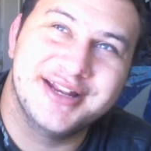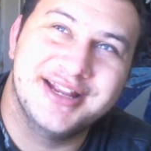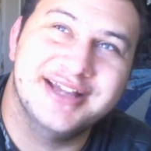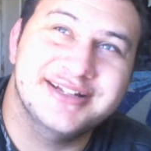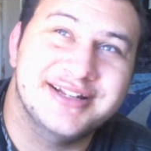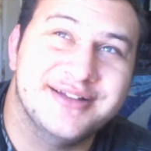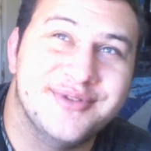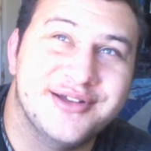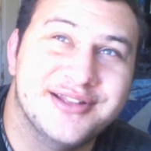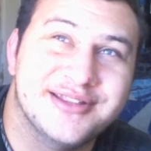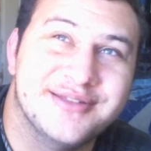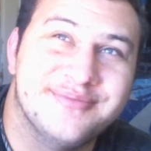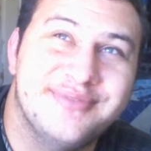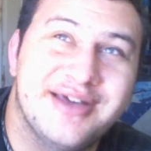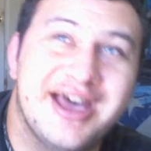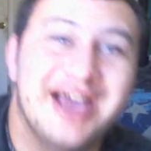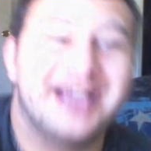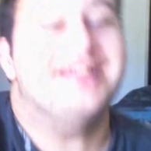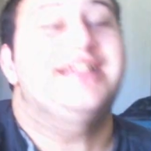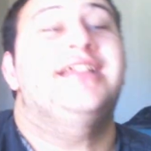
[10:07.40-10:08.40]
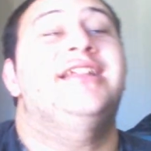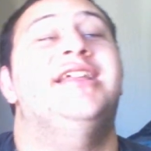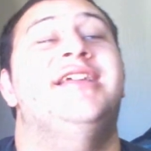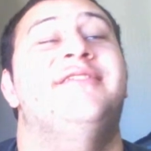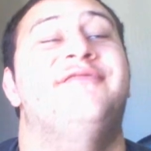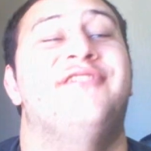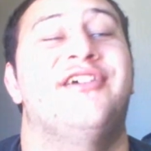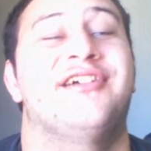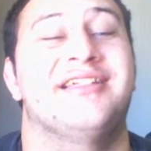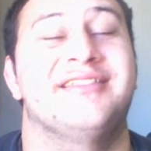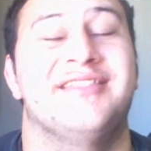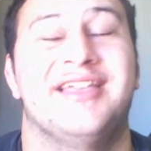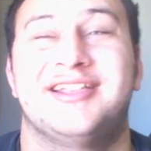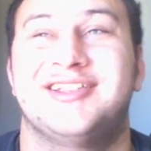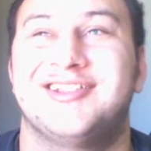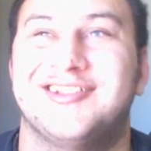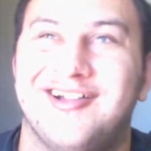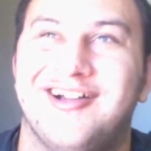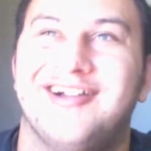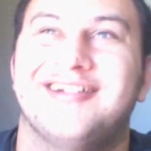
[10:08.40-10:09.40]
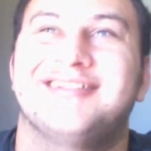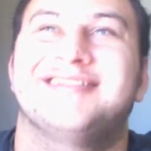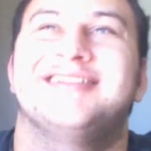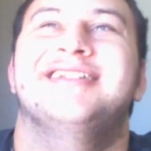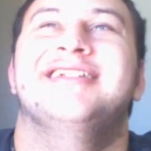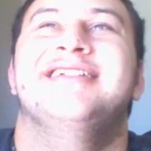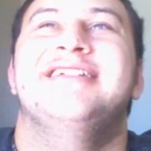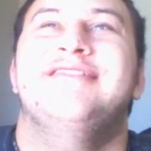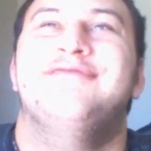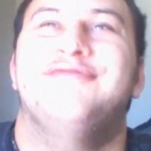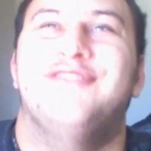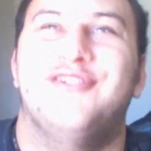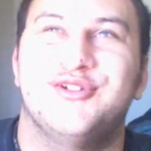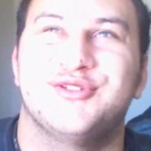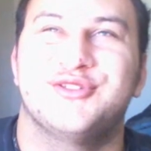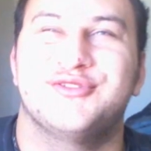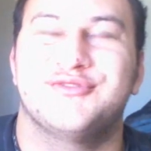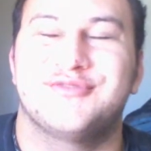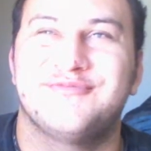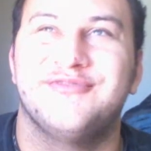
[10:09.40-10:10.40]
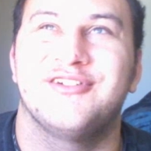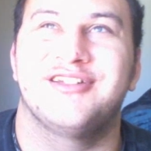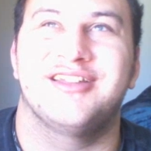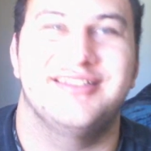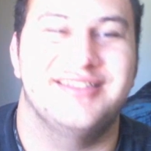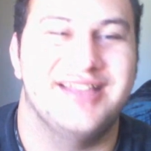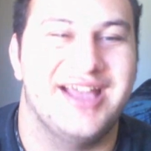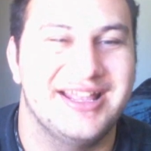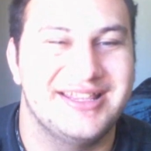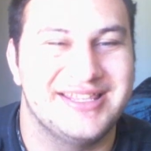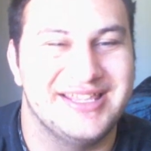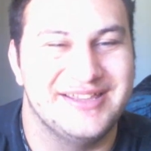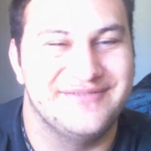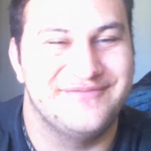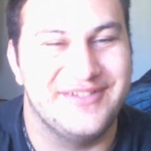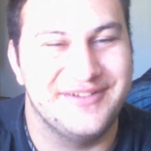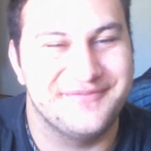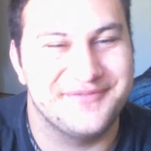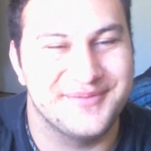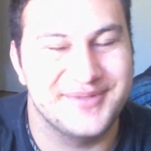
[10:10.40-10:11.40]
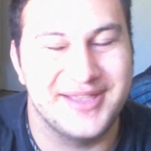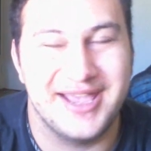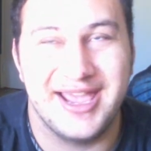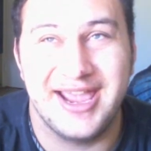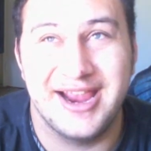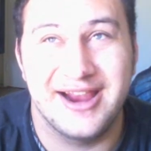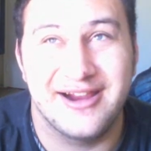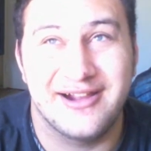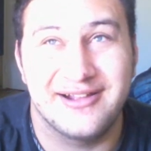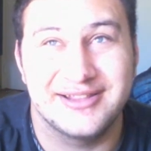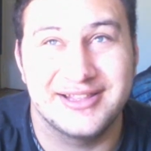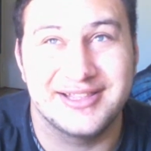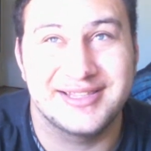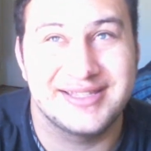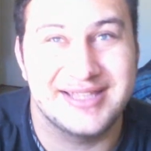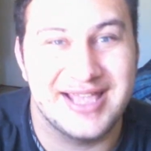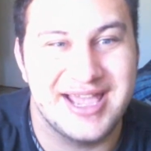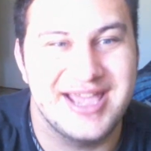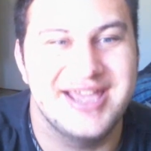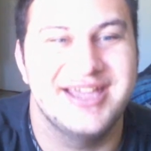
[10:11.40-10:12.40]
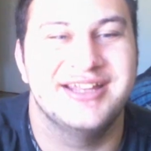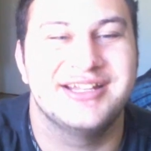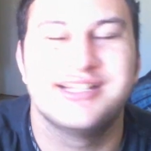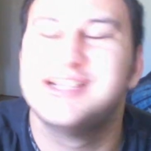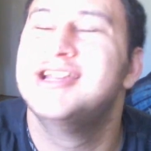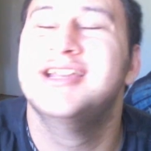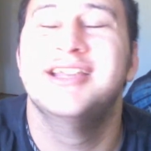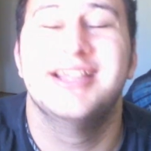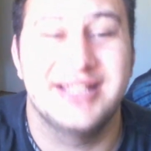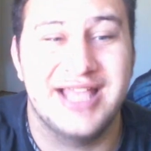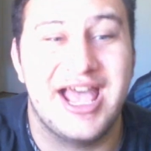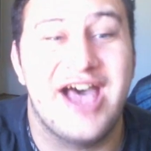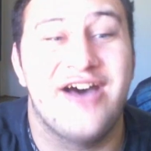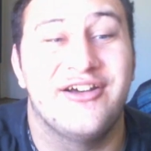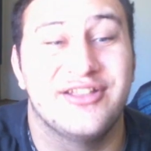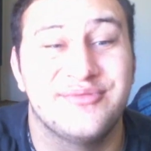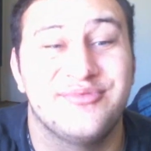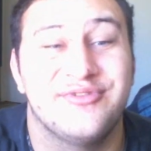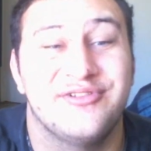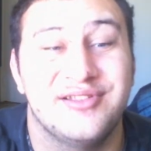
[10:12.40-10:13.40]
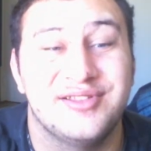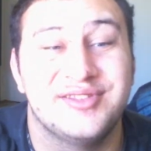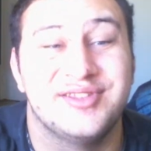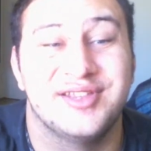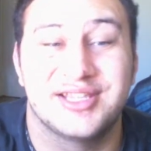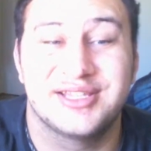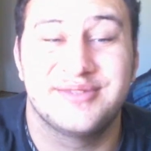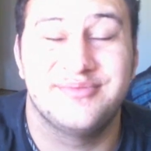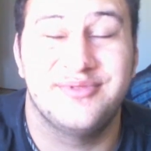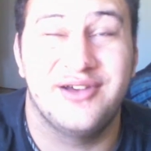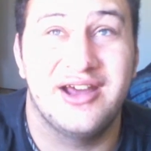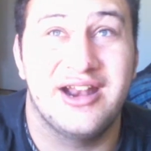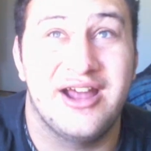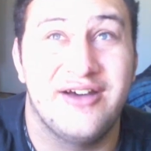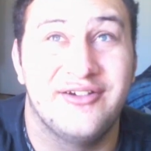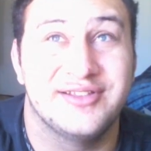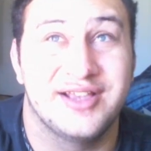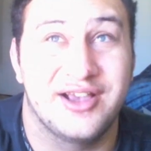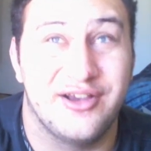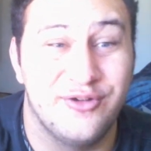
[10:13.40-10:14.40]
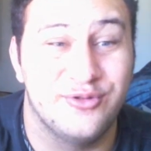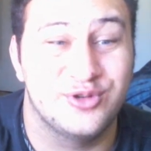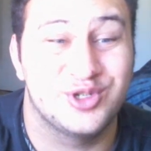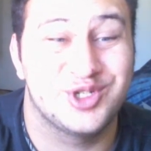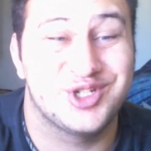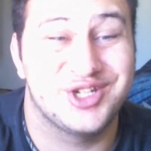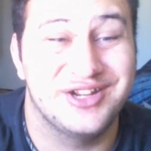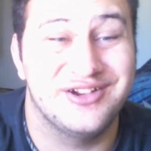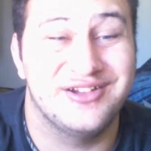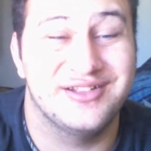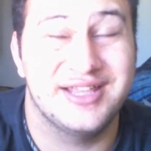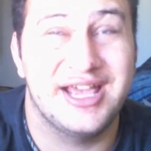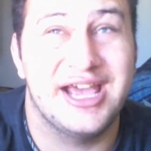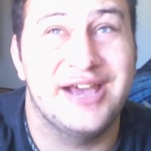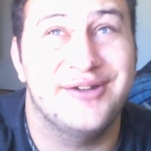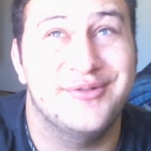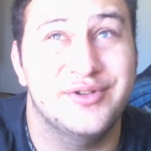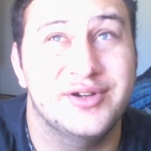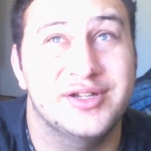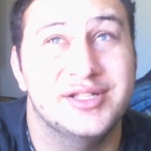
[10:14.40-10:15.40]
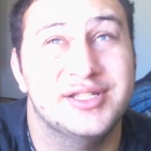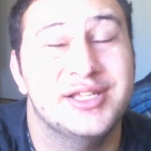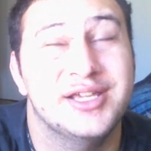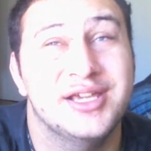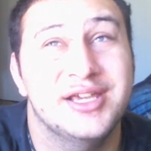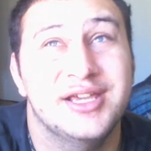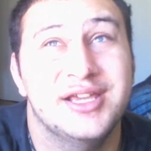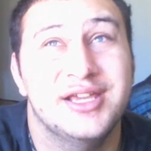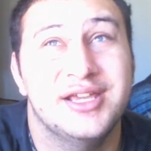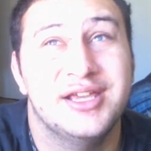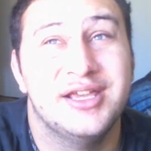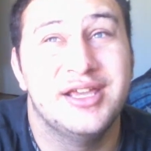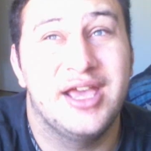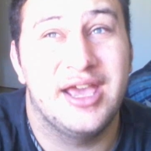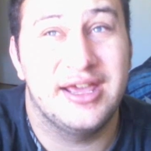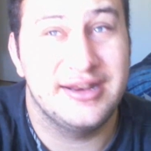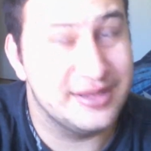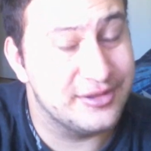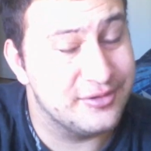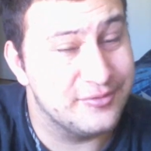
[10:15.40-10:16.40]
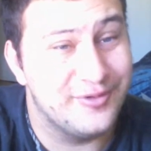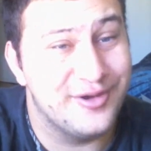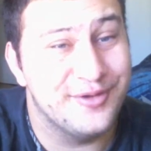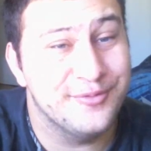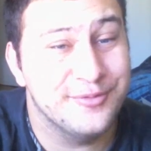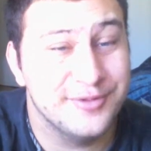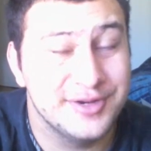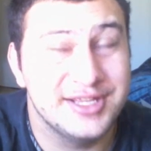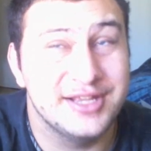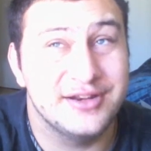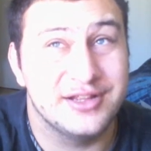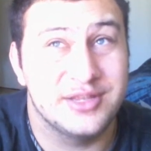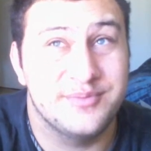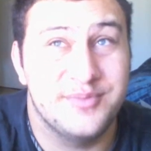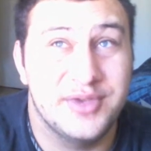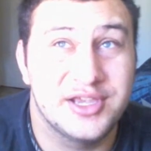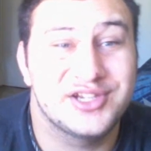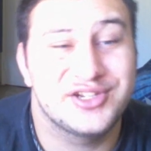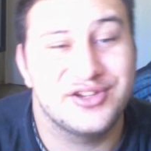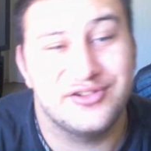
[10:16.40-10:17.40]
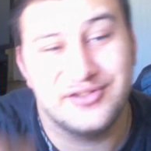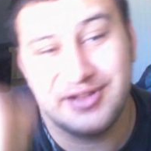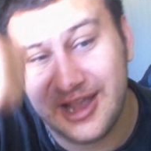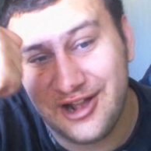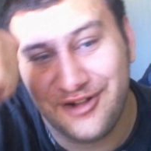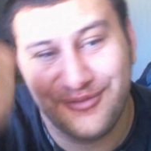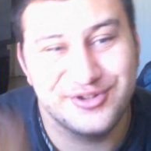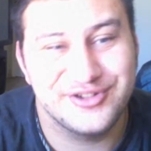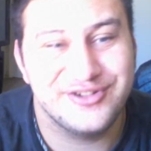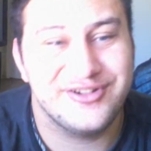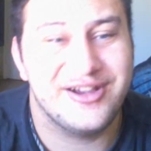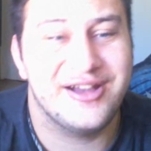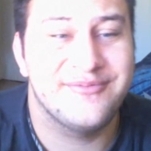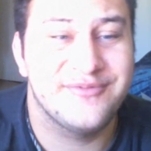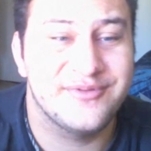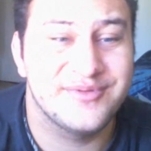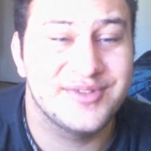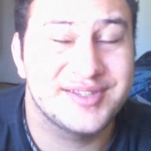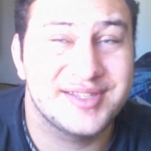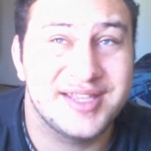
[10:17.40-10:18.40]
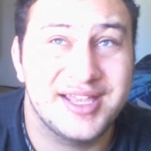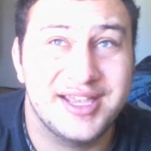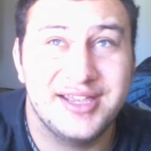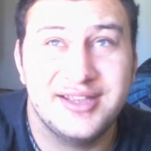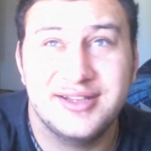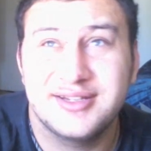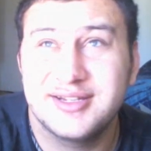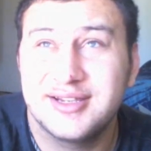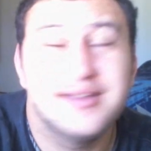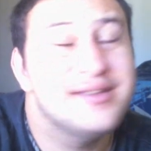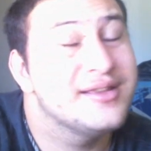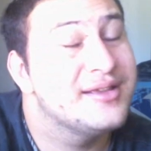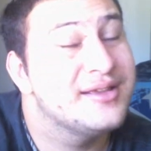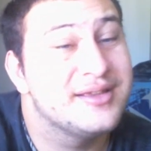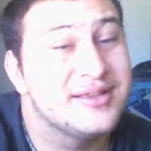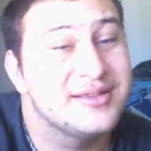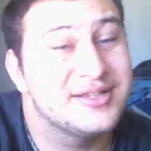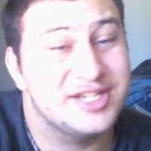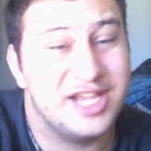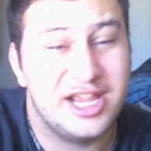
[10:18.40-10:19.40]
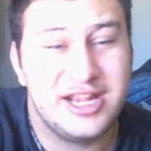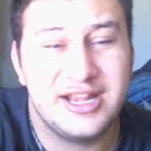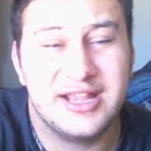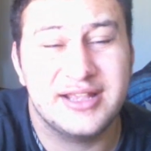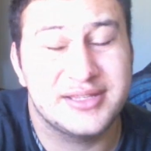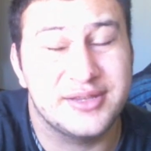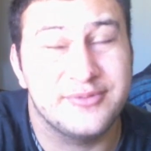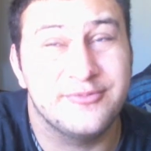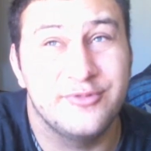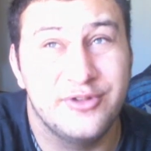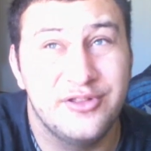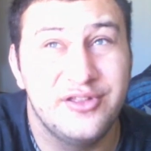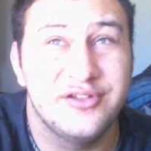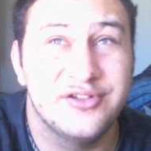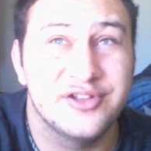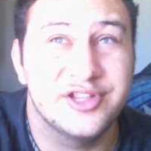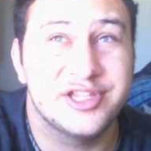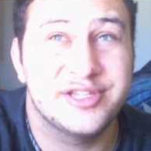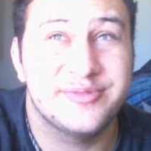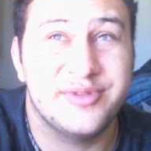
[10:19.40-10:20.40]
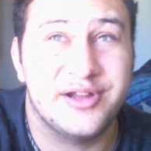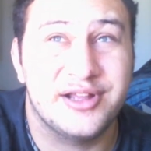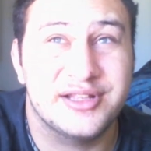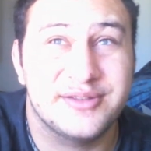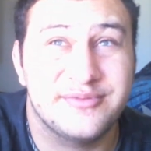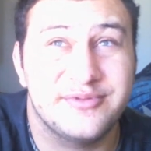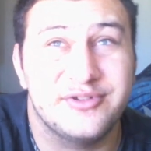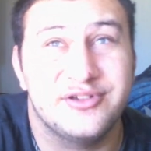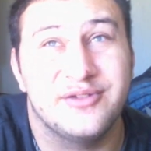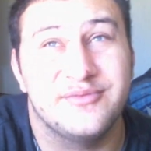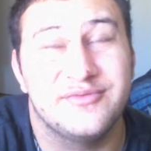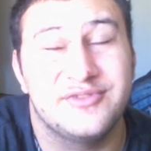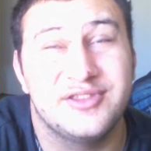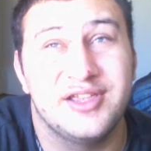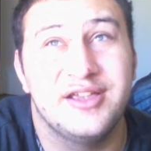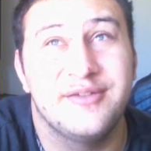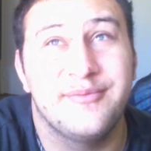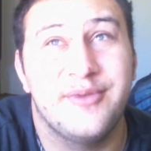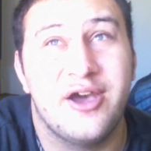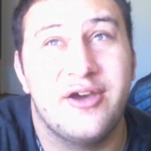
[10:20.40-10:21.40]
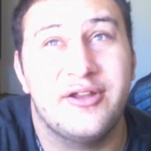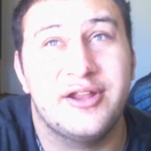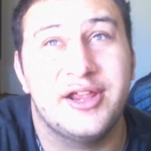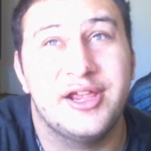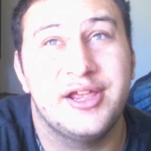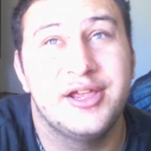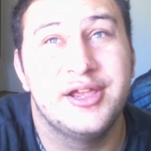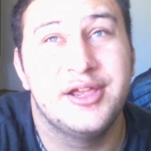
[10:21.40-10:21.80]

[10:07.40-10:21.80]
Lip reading: hit him on the back and then he fucking like shocks it and he falls freaking 19 feet from the air on the stage. That was a pretty sick spot. I was like, oh shit on that one. And then the one where he did on the Big Show, the elbow drop from the stage. Shane had some really good spots if you come think about it.